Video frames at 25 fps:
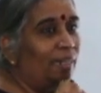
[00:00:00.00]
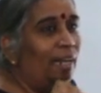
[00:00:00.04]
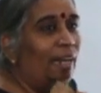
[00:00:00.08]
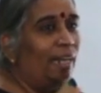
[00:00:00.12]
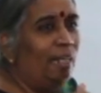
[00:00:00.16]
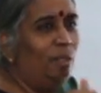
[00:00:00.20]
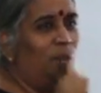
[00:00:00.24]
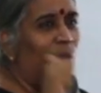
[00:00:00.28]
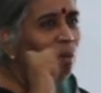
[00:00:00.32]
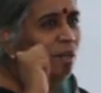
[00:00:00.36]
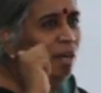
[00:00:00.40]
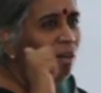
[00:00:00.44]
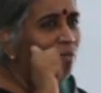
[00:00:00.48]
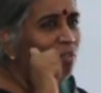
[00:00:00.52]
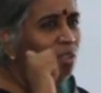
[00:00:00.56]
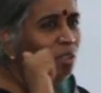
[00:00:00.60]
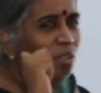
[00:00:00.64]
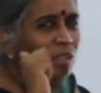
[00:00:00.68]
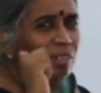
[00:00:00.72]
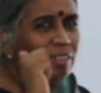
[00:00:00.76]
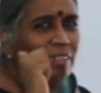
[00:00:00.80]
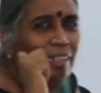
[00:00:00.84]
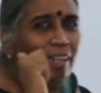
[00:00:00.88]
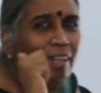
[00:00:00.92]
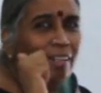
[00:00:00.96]
I don't have
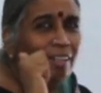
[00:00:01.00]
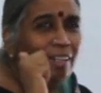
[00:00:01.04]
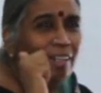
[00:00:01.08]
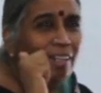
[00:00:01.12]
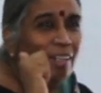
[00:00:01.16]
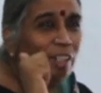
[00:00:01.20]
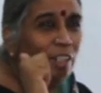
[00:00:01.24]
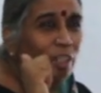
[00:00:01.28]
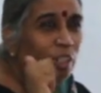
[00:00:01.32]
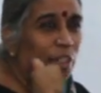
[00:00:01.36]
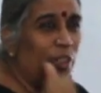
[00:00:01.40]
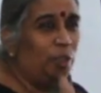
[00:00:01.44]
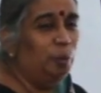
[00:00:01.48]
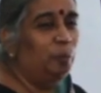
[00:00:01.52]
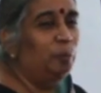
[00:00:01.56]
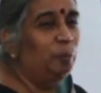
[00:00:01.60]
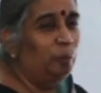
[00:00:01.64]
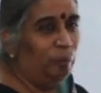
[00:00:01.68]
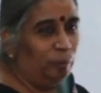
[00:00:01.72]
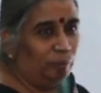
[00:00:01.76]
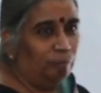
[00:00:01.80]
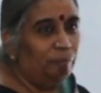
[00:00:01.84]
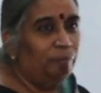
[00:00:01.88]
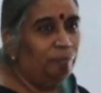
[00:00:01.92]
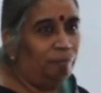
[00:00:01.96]
to stand in a queue.
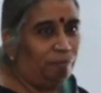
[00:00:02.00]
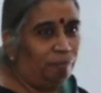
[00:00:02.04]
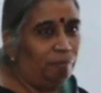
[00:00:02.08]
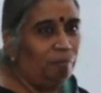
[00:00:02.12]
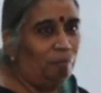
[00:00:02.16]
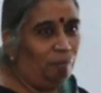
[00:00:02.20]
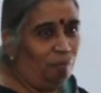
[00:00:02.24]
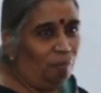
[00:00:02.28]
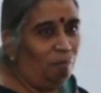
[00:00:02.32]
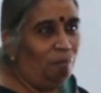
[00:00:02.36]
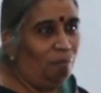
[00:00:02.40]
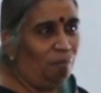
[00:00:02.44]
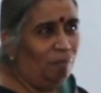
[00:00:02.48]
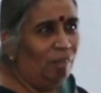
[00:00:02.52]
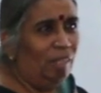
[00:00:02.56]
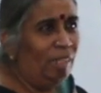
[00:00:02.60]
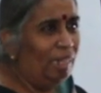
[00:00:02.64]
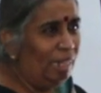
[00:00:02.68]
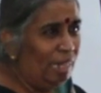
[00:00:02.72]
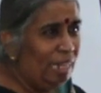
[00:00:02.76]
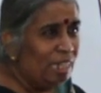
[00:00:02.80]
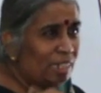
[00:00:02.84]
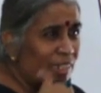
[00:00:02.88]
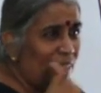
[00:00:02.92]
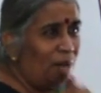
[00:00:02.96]

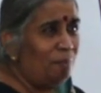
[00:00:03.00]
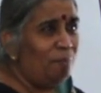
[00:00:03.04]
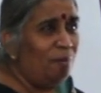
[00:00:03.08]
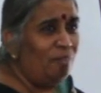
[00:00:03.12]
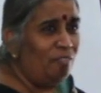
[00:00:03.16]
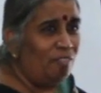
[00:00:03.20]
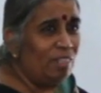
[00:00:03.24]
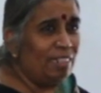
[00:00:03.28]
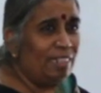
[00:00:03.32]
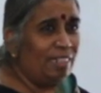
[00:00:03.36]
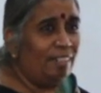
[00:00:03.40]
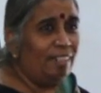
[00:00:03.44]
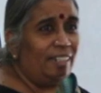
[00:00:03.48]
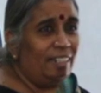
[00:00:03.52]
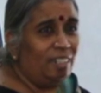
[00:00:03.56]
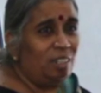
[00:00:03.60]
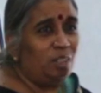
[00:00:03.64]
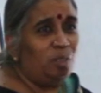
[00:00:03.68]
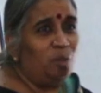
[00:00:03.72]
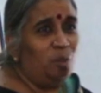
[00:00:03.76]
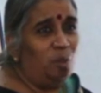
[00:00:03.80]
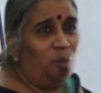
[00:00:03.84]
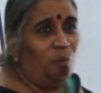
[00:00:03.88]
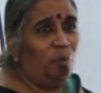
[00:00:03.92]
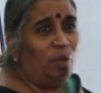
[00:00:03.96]
Some of us at
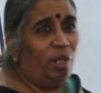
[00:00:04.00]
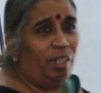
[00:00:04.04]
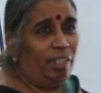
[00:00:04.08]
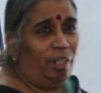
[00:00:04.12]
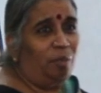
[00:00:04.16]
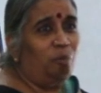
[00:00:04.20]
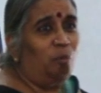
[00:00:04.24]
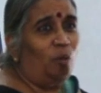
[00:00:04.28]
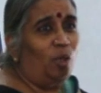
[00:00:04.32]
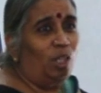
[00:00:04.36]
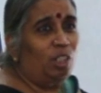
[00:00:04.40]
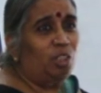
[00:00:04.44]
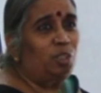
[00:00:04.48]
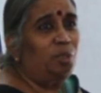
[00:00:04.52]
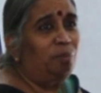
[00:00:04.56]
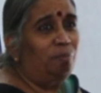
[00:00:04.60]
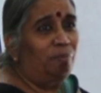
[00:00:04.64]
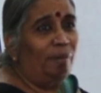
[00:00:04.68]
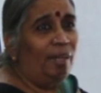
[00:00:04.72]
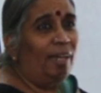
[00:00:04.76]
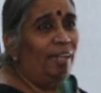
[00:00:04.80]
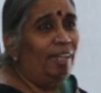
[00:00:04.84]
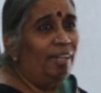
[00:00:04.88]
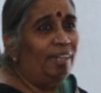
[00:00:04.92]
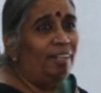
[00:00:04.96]
least know what it was to
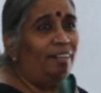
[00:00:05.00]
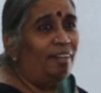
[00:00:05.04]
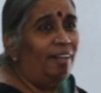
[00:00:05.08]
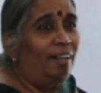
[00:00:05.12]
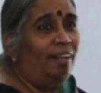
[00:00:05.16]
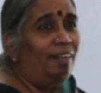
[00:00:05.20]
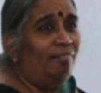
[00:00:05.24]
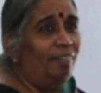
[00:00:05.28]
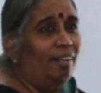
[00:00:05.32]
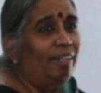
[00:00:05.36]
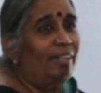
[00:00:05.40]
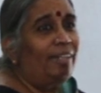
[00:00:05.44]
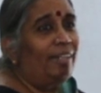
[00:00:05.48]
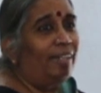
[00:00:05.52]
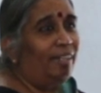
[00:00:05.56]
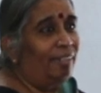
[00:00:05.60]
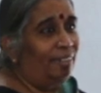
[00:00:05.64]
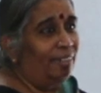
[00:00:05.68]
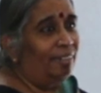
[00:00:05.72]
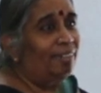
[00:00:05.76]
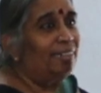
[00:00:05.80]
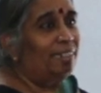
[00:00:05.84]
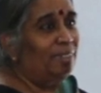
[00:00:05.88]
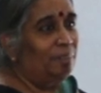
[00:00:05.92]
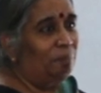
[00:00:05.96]
buy a railway
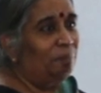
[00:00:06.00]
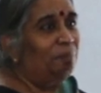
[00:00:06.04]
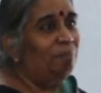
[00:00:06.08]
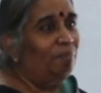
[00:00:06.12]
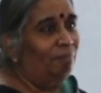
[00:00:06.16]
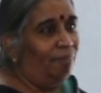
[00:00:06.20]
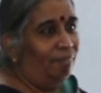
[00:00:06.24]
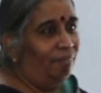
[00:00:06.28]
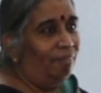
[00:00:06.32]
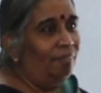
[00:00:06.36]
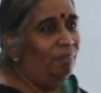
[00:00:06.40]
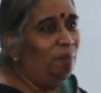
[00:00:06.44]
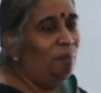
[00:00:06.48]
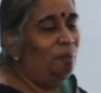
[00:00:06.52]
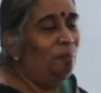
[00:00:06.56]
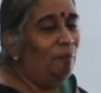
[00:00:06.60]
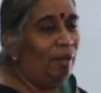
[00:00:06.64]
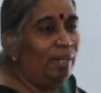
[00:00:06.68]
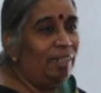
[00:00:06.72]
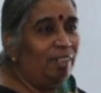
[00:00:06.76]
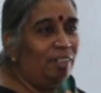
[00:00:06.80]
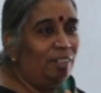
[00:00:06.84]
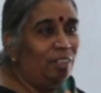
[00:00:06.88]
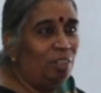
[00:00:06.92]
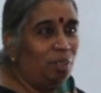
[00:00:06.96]
ticket. No,
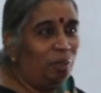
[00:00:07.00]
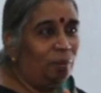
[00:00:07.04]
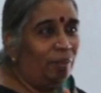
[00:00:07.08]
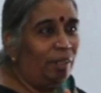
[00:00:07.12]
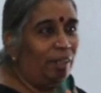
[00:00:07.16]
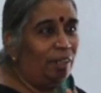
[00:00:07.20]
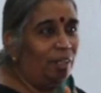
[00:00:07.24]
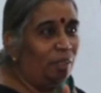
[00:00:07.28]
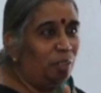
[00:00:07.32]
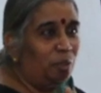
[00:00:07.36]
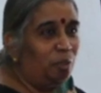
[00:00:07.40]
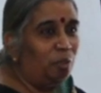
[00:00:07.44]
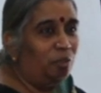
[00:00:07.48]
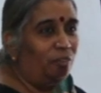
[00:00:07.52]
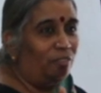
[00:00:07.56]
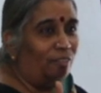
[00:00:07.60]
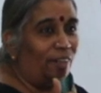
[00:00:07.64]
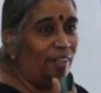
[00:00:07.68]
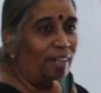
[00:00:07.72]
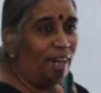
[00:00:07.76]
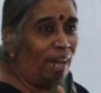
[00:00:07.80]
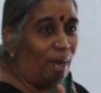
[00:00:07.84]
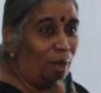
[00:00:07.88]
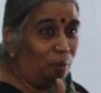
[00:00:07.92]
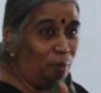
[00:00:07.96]
went and stood in a queue
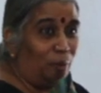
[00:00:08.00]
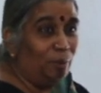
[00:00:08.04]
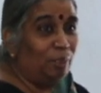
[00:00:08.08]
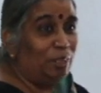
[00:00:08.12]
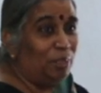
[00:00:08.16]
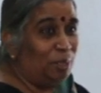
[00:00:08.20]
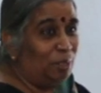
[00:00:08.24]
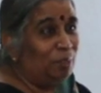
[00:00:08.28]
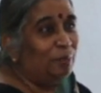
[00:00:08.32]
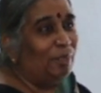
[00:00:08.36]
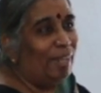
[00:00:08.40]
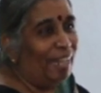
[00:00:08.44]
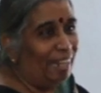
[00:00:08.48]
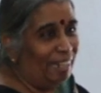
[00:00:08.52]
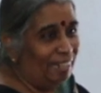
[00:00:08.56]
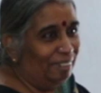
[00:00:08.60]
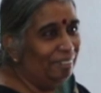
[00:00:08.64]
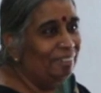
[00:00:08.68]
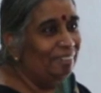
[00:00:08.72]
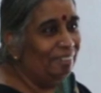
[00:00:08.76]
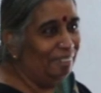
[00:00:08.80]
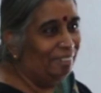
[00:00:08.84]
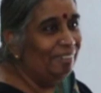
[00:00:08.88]
for hours together.